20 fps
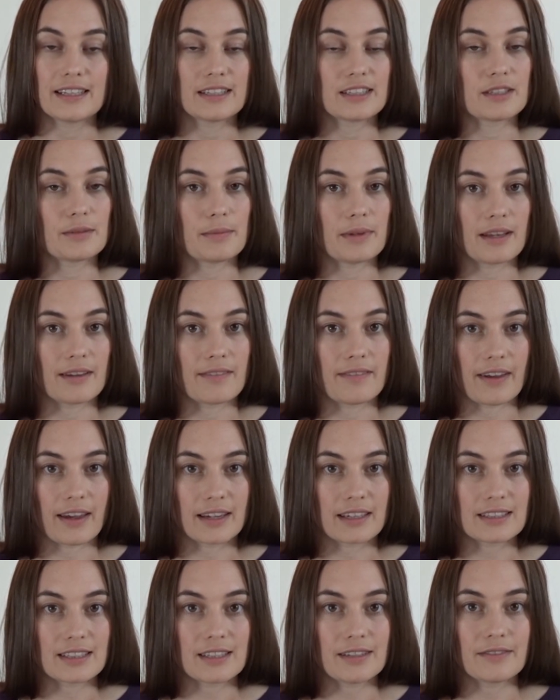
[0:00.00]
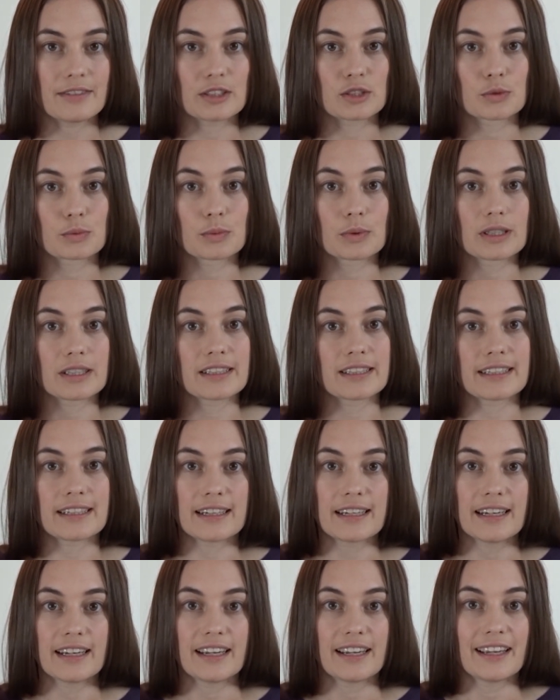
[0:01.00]
to be effective. It's
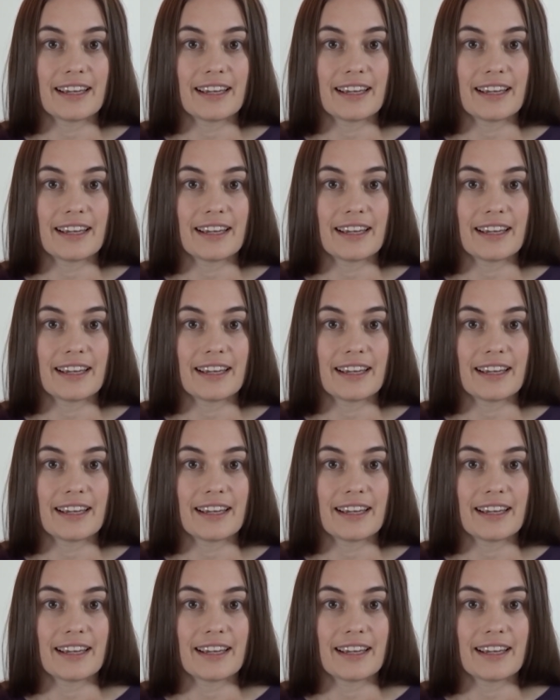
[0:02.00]
really